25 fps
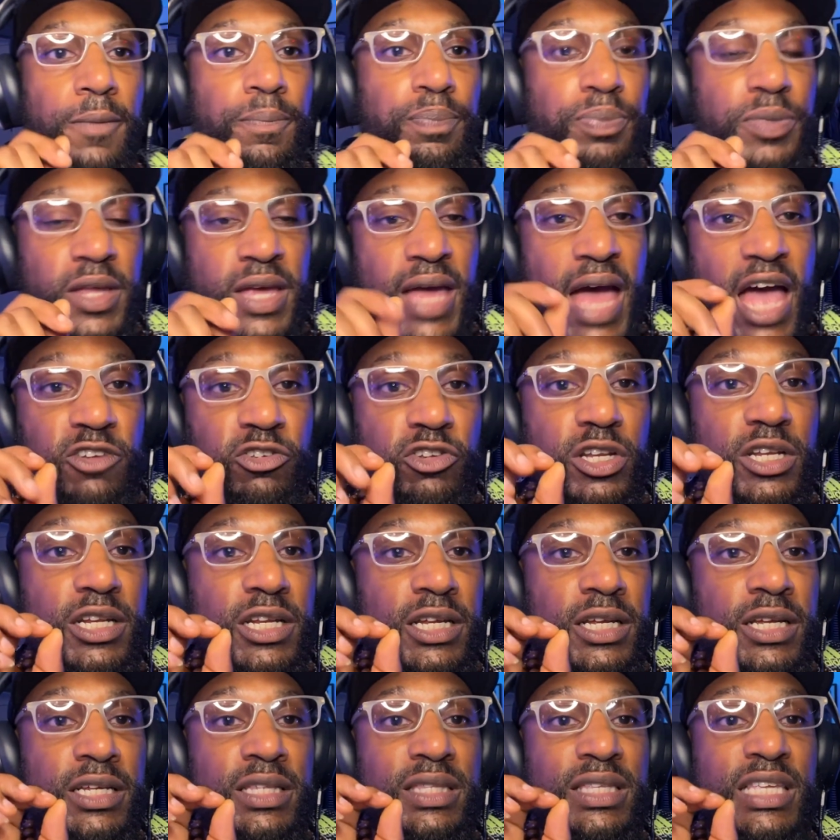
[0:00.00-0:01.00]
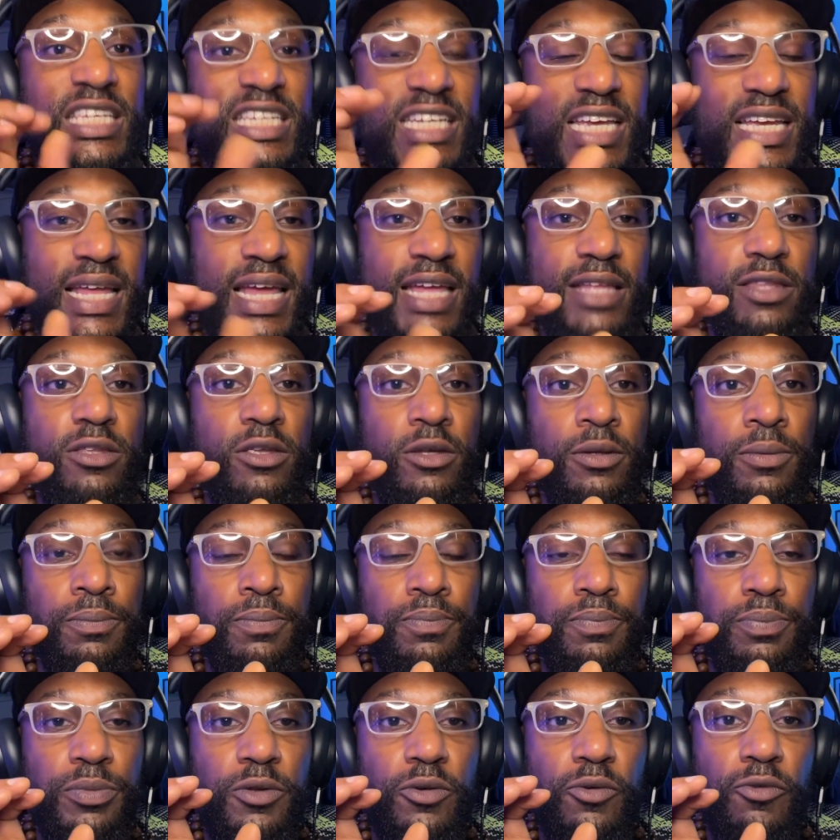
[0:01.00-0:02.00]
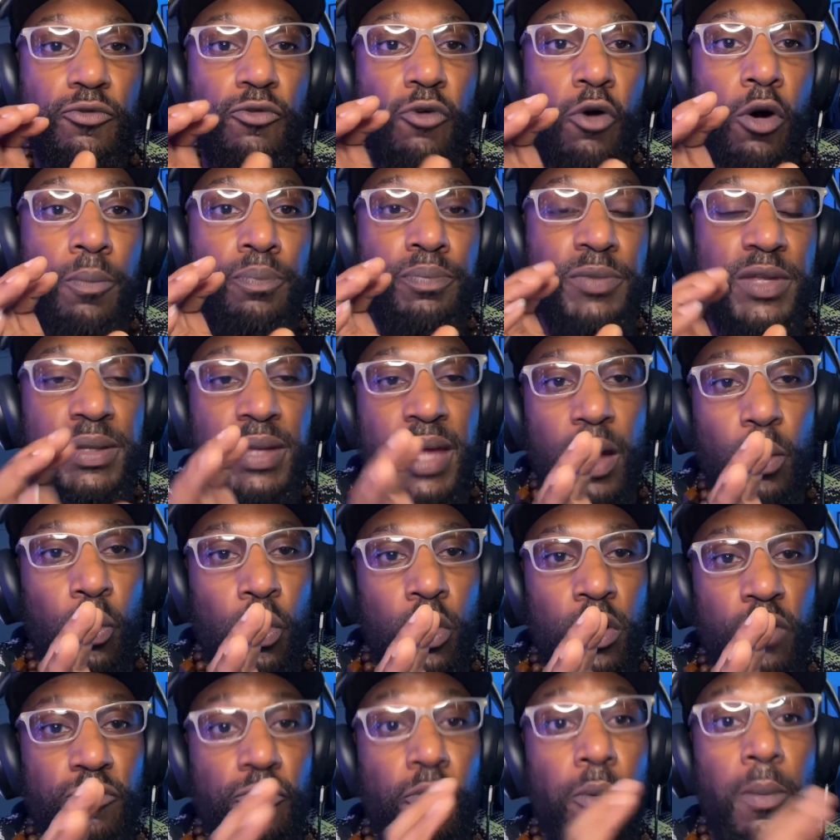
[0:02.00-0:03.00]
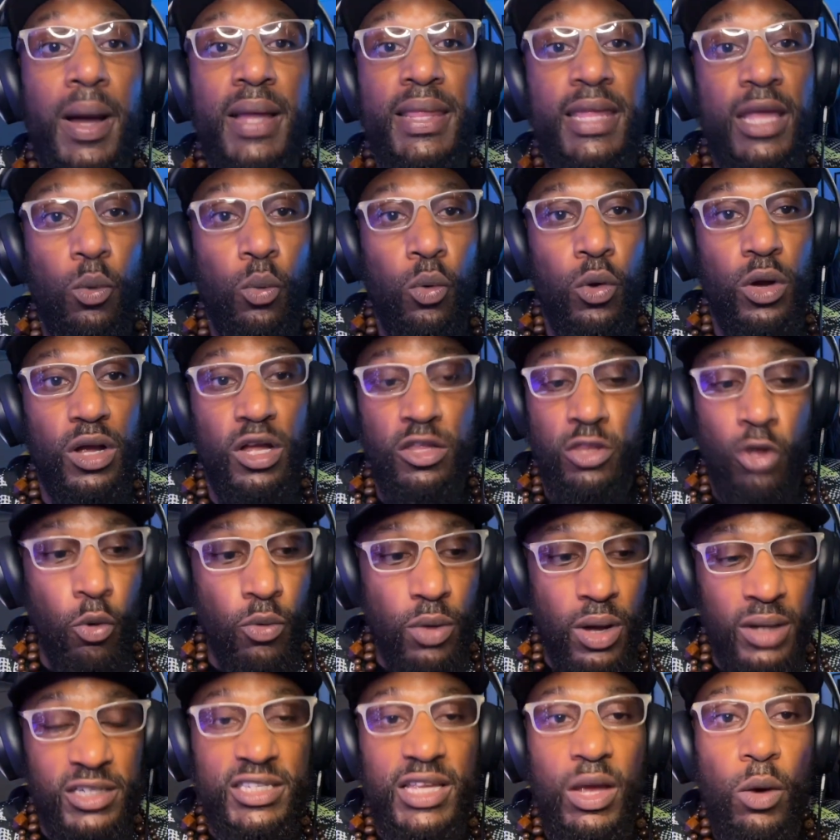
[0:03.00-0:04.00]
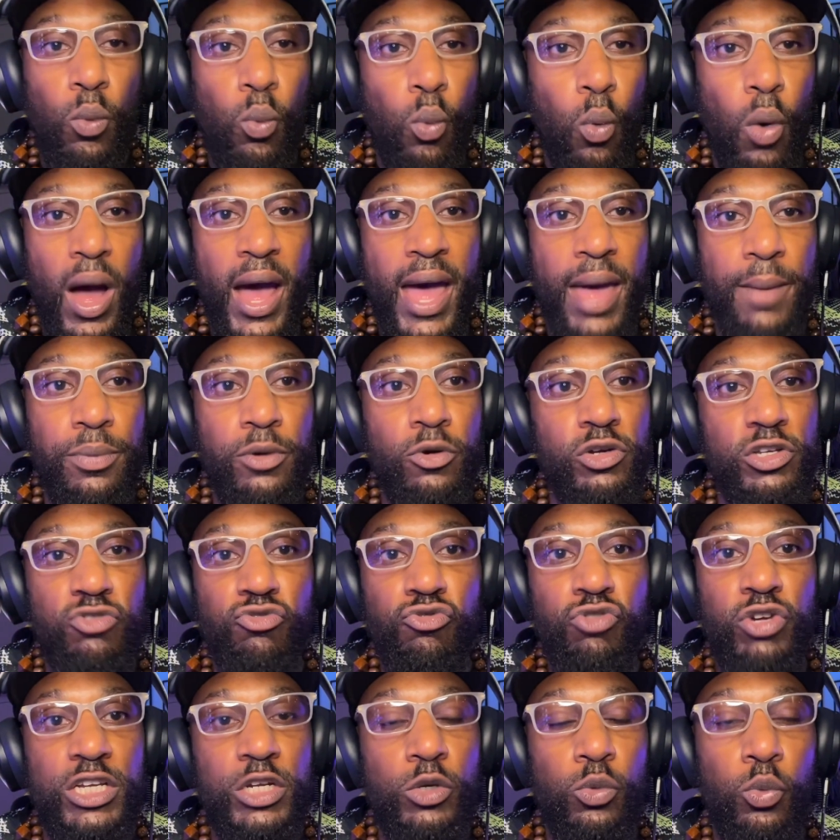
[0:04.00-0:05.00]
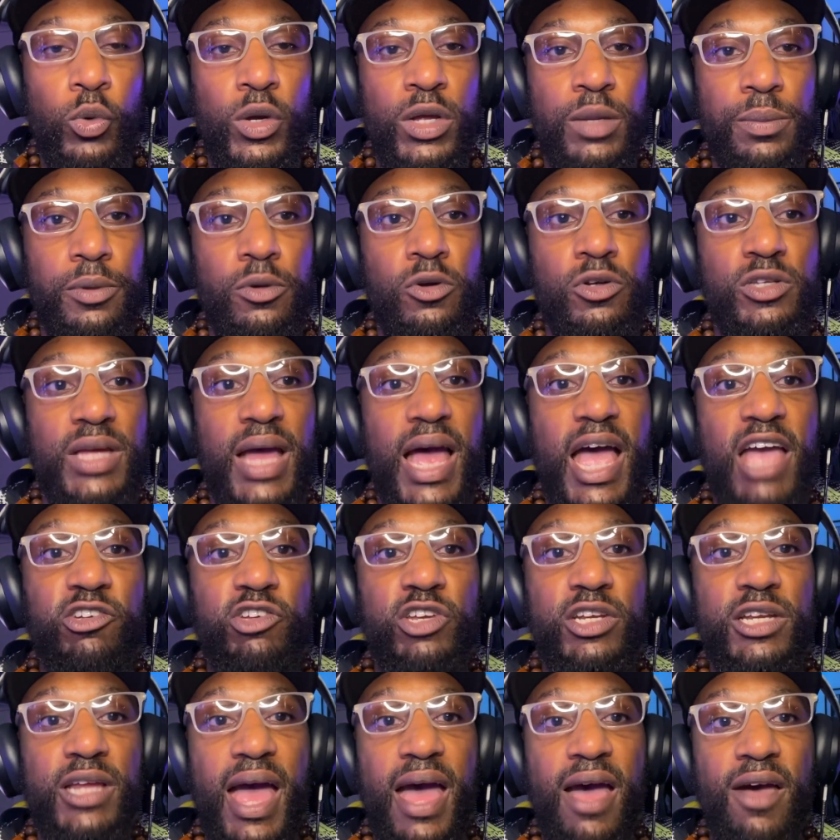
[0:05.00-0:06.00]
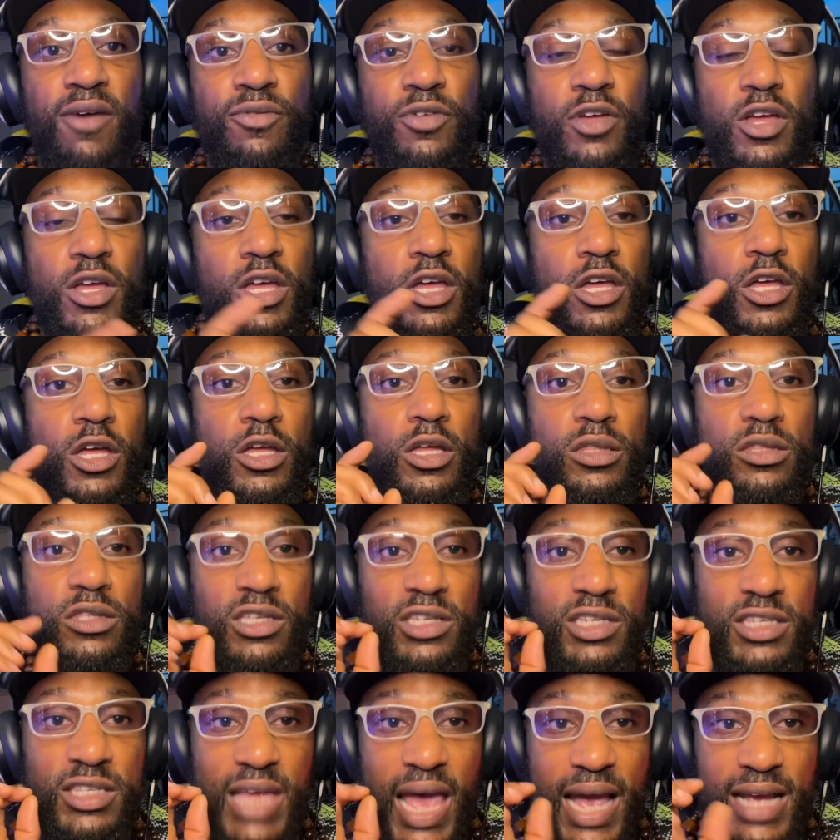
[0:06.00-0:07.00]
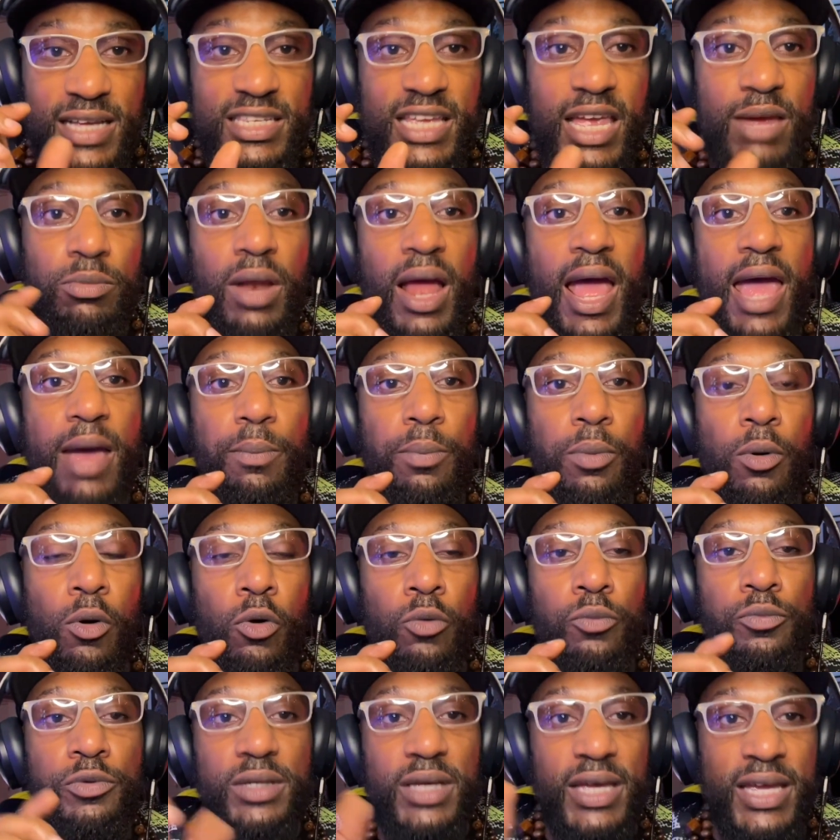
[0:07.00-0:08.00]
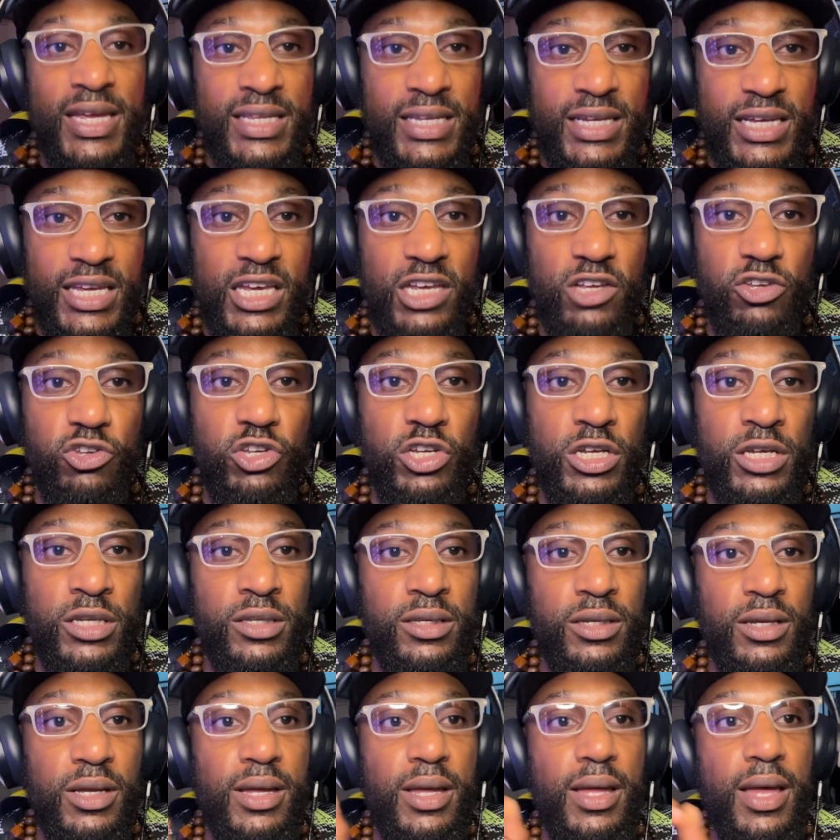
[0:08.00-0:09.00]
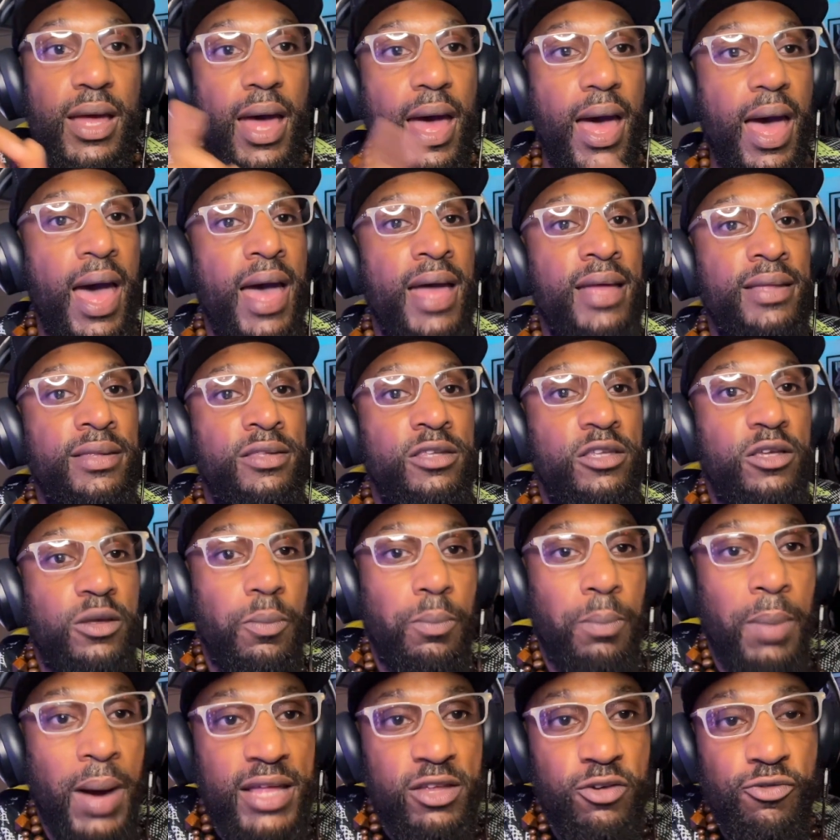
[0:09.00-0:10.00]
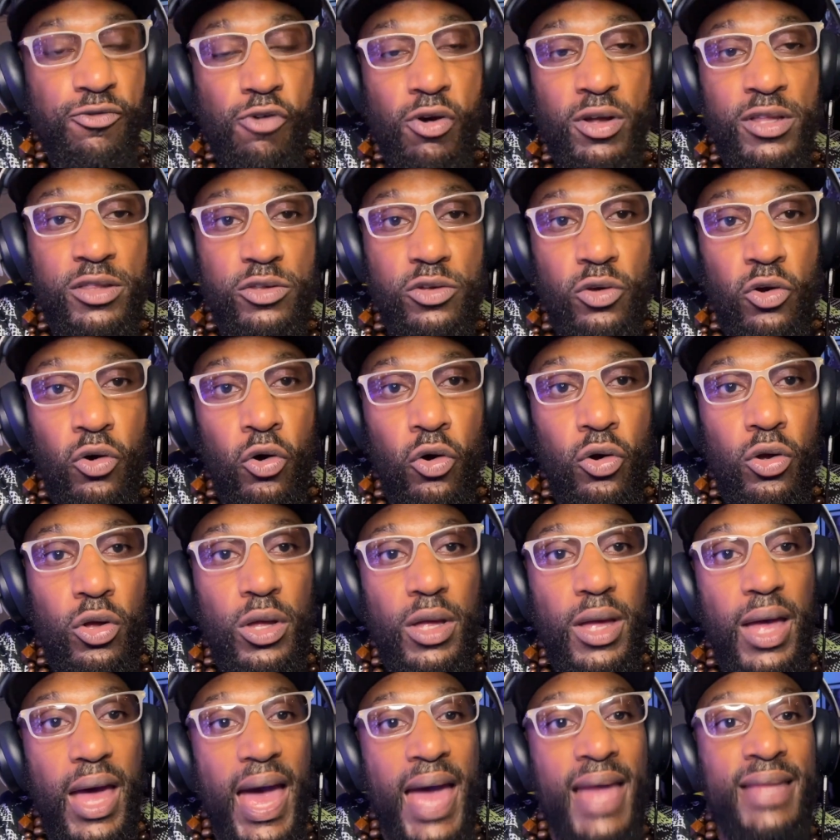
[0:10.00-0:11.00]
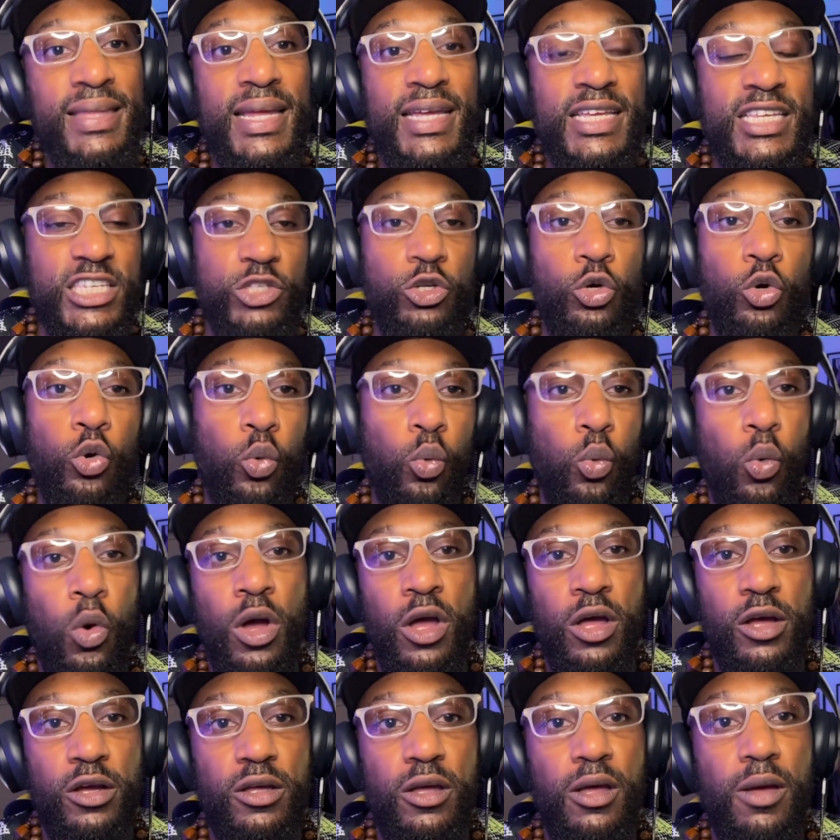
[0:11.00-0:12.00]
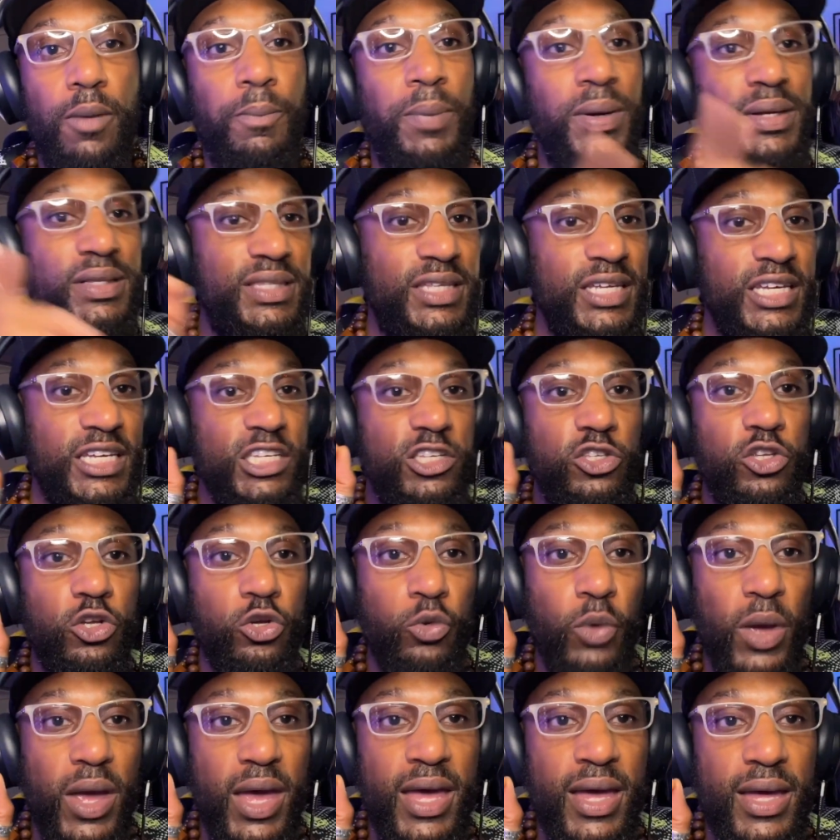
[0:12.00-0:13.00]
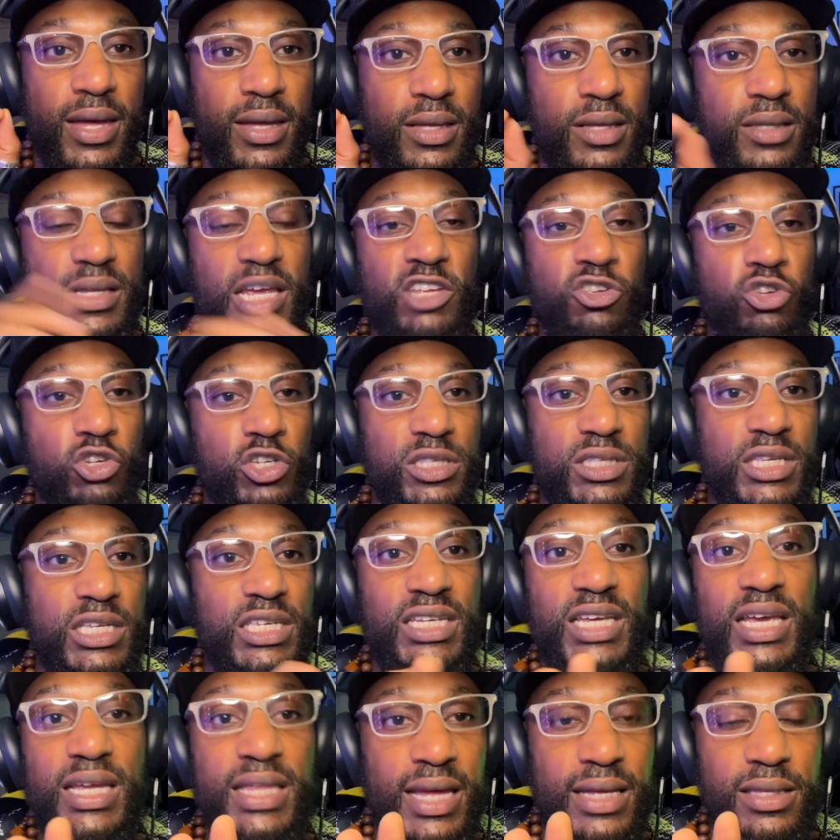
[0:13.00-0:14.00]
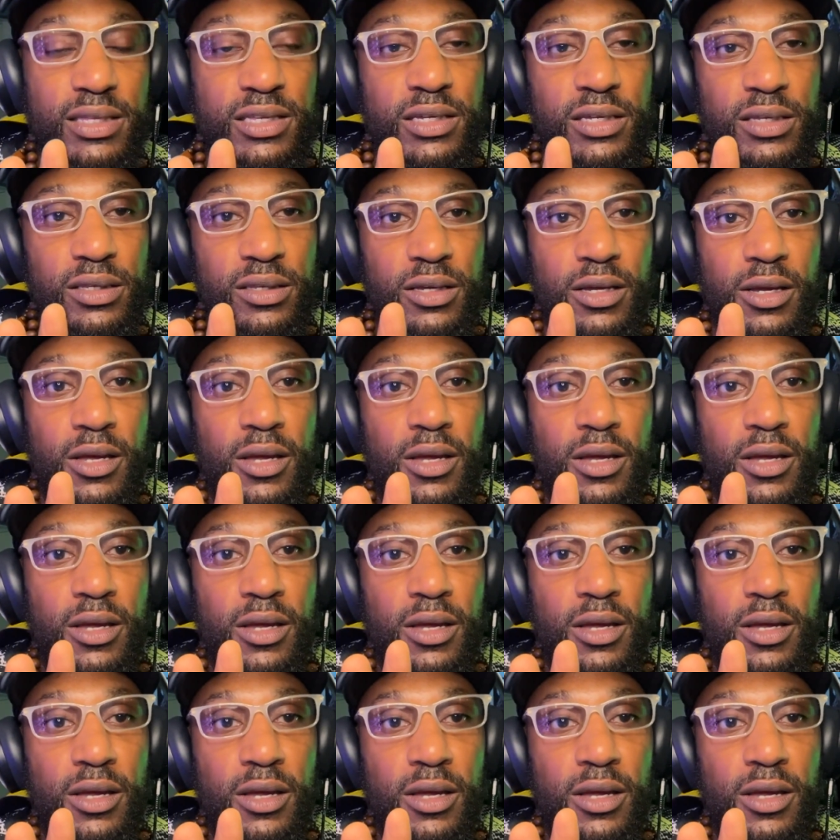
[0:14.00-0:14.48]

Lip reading: It actually disconnected them from the network, from my network. I don't understand why, because it's really weird, because I actually have the exact same light bulbs in the kitchen and by the front door, and they still work. But these two here, they just disconnected.